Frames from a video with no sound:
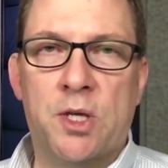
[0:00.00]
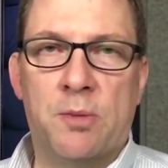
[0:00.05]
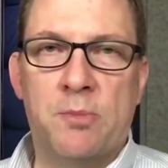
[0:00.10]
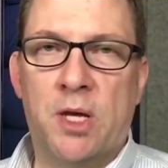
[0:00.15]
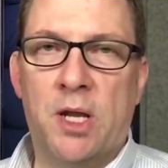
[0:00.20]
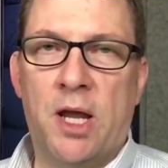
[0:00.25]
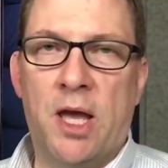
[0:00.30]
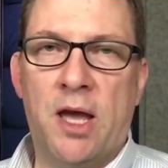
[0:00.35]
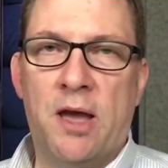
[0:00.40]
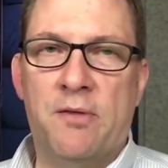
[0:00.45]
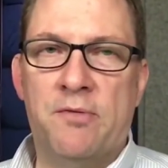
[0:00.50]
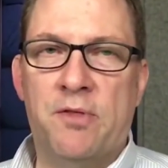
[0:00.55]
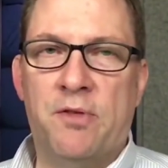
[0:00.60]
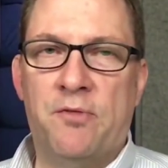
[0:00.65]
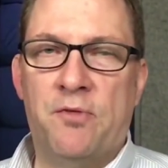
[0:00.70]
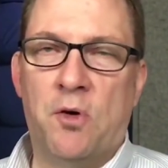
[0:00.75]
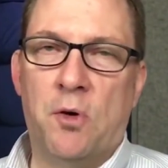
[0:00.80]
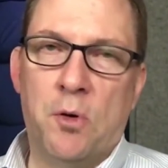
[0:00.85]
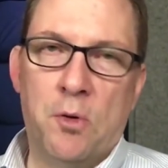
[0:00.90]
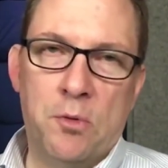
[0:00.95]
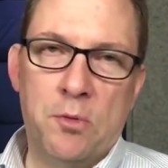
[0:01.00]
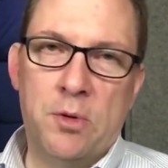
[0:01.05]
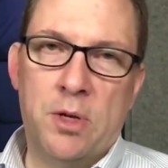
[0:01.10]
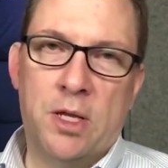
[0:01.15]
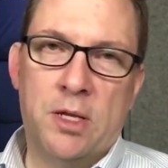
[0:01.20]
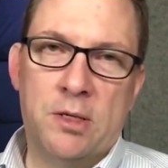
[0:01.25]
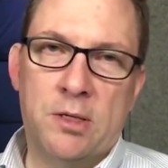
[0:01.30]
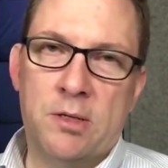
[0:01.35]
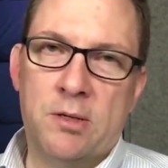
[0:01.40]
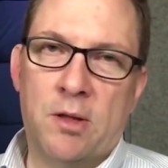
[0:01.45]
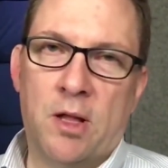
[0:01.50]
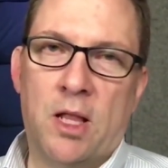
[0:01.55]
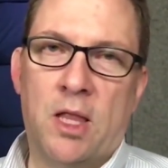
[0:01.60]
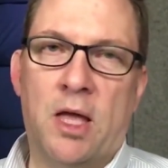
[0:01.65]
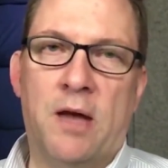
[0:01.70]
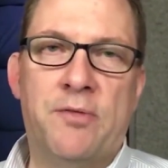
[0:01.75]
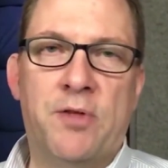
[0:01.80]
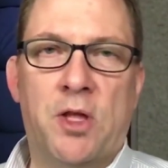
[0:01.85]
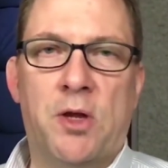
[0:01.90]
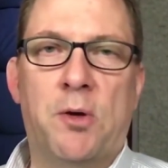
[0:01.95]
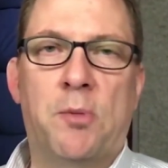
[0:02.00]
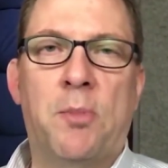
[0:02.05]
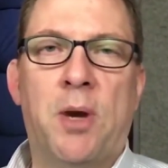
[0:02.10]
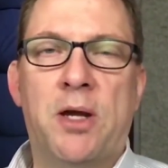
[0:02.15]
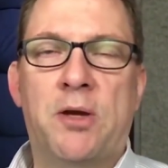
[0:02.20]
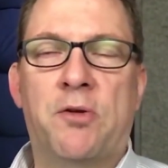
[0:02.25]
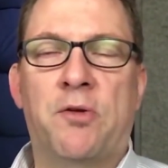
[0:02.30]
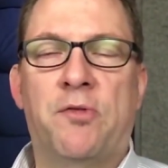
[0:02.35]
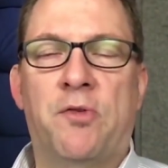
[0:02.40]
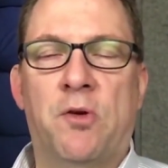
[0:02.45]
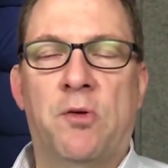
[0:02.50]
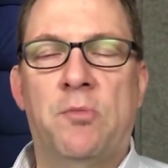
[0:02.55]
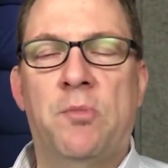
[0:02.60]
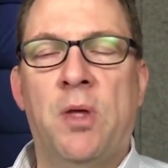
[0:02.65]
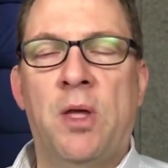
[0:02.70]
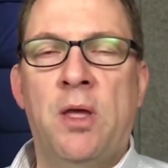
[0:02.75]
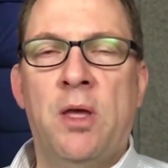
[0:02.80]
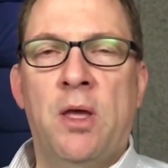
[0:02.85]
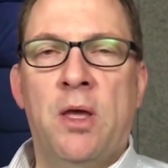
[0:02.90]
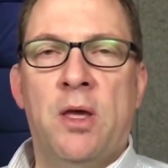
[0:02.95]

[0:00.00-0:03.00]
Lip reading: I'm going to have the phone and a lavalier microphone.